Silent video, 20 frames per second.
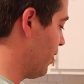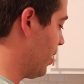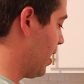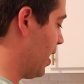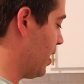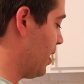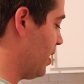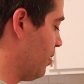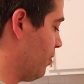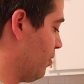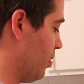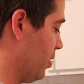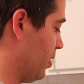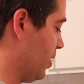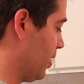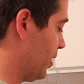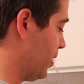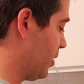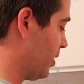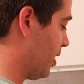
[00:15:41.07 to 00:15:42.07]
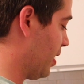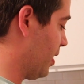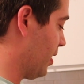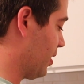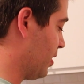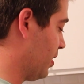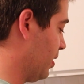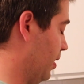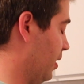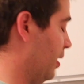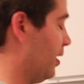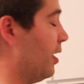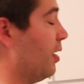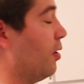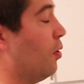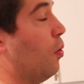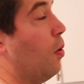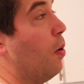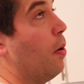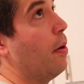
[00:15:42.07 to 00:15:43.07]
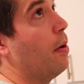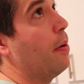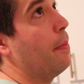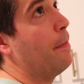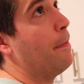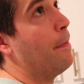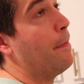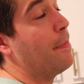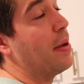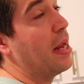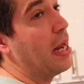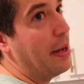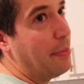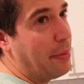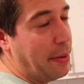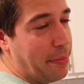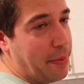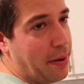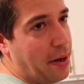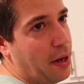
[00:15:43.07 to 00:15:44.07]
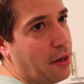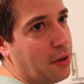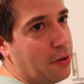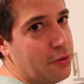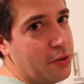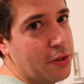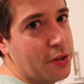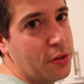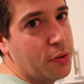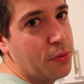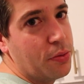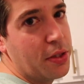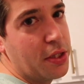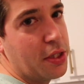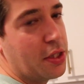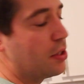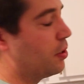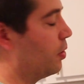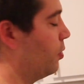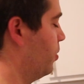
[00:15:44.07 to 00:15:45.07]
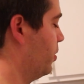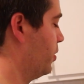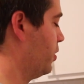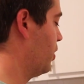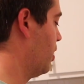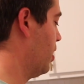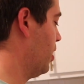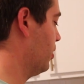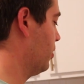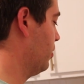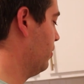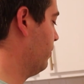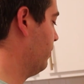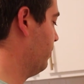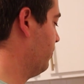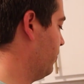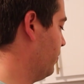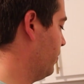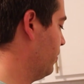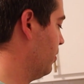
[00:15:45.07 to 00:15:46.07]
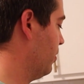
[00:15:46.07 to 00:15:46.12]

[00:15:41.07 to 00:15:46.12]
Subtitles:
I didn't realize that cleaning baby bottle was so attractive.